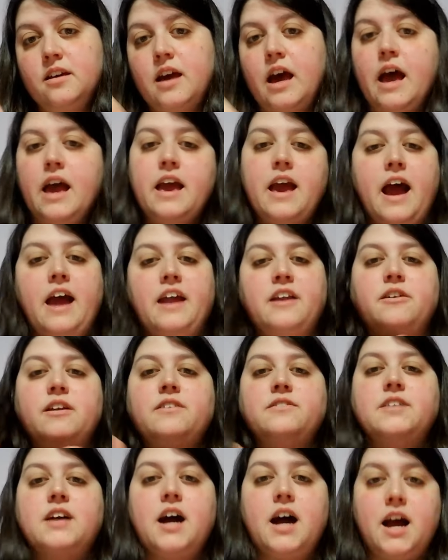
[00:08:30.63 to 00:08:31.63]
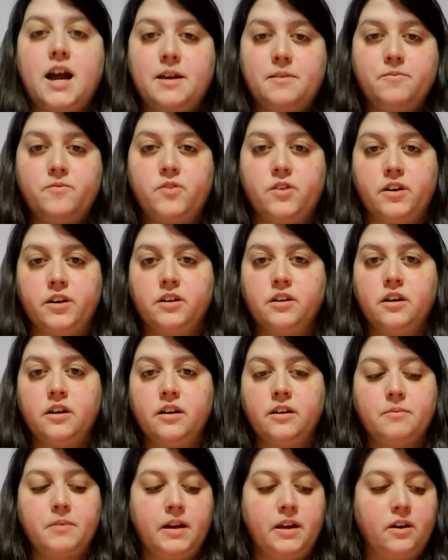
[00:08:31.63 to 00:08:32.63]
I don't have time for a dog
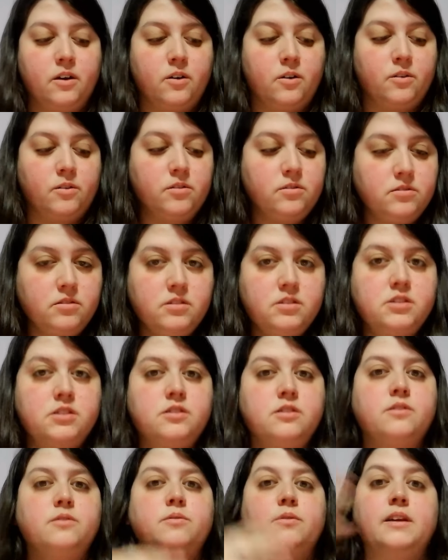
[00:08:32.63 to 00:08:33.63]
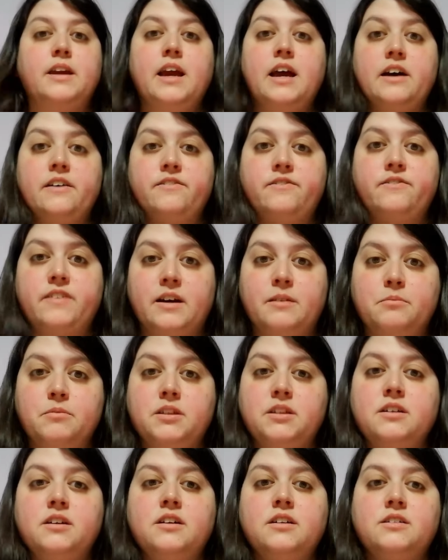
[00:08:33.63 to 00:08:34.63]
of my own. So we have
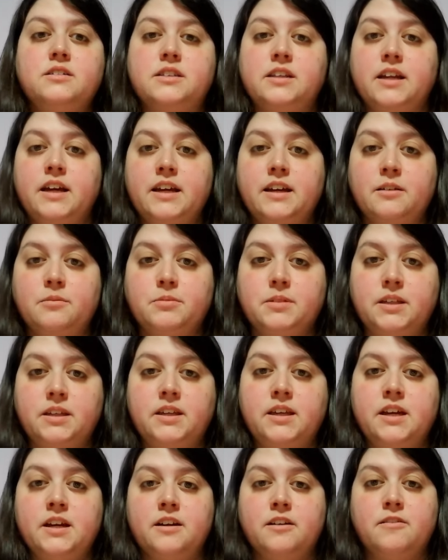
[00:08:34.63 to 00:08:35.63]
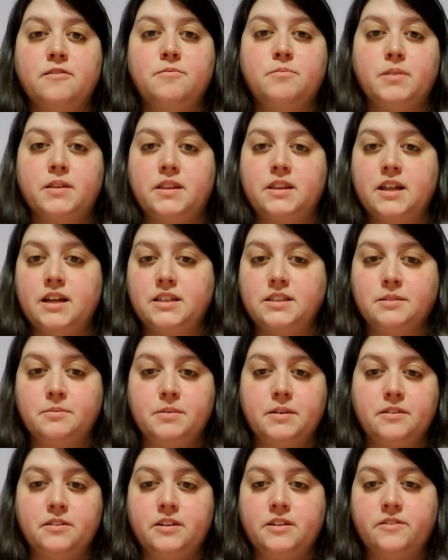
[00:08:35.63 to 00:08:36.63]
family dogs that I help take care of, but that's
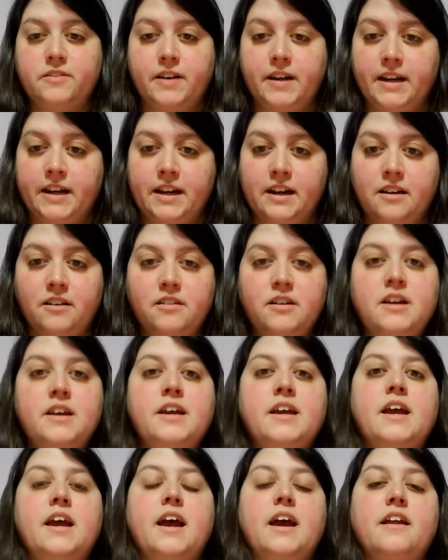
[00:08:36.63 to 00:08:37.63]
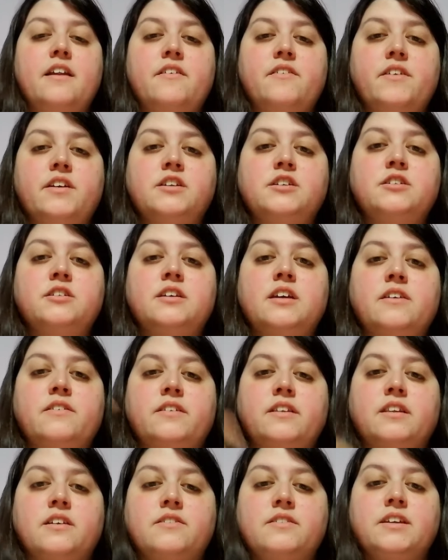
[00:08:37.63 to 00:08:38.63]
about it right now. And eventually, I
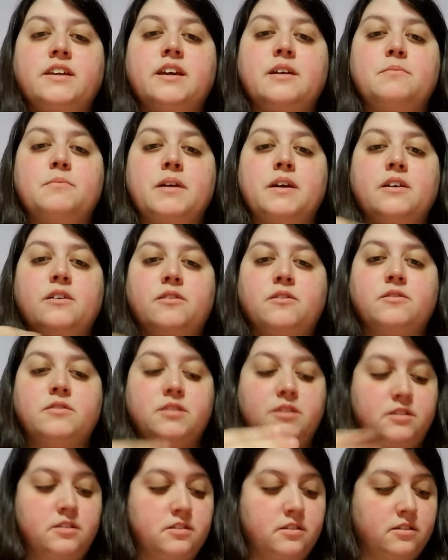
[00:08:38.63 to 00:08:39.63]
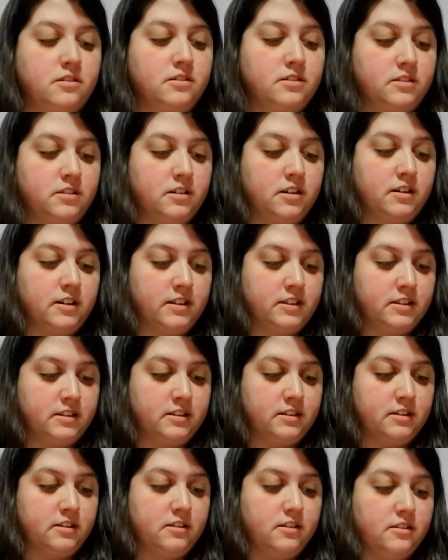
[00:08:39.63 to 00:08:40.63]
would love to get my own dog as an
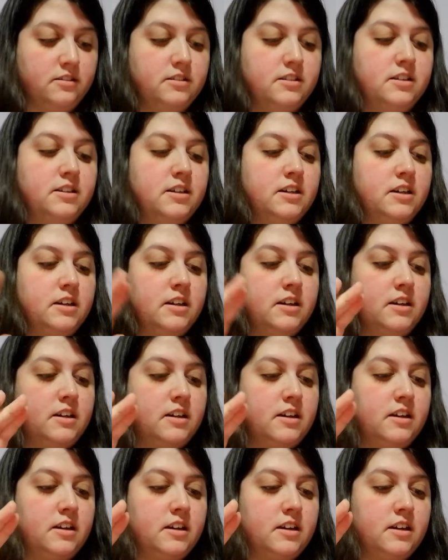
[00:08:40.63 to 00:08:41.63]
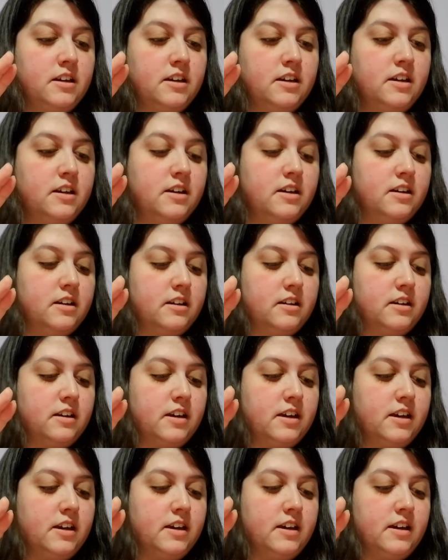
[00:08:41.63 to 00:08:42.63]
adult.
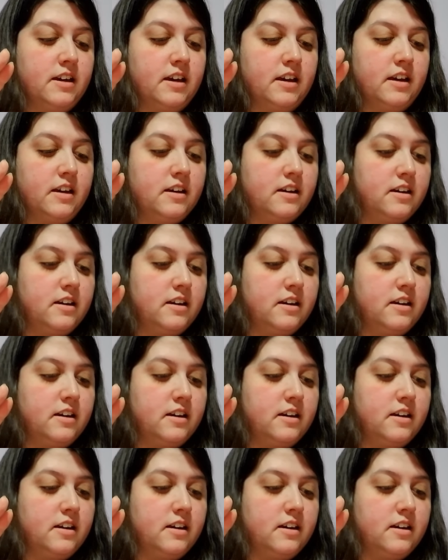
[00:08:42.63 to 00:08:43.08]
Okay.